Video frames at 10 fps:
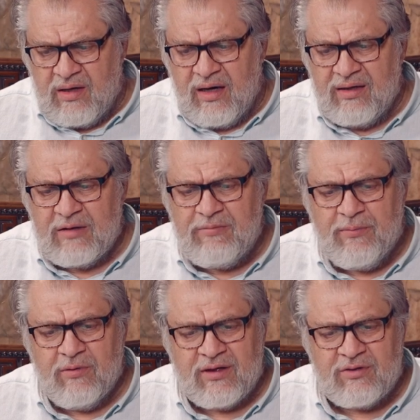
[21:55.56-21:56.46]
I like
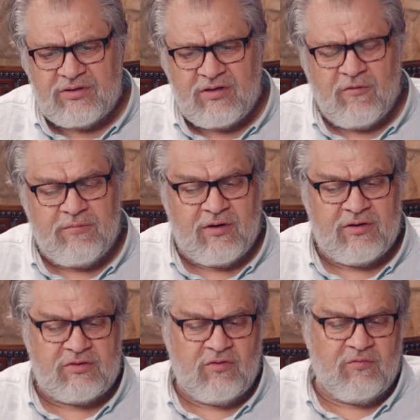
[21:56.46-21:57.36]
people like yourself
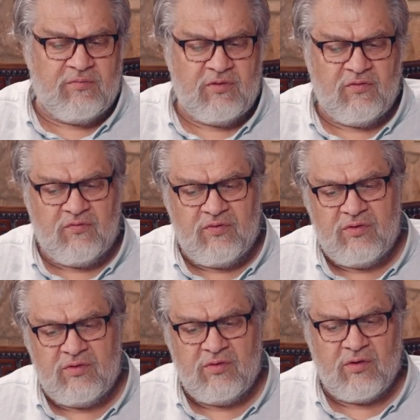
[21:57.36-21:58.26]
because
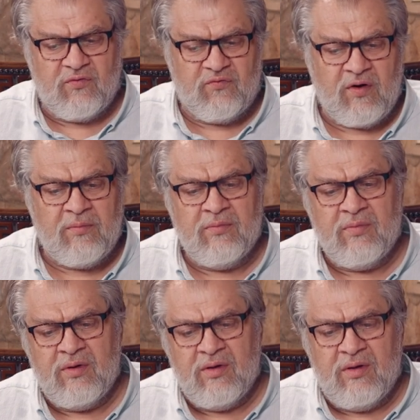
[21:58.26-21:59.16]
you're
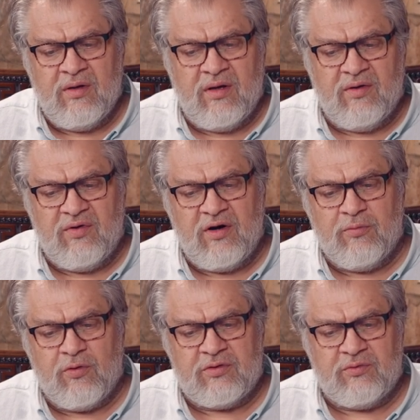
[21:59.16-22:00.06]
from a very
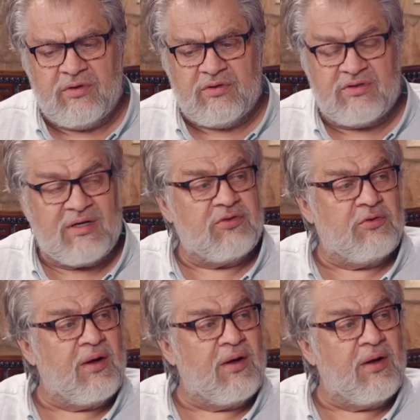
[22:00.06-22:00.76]
important region, South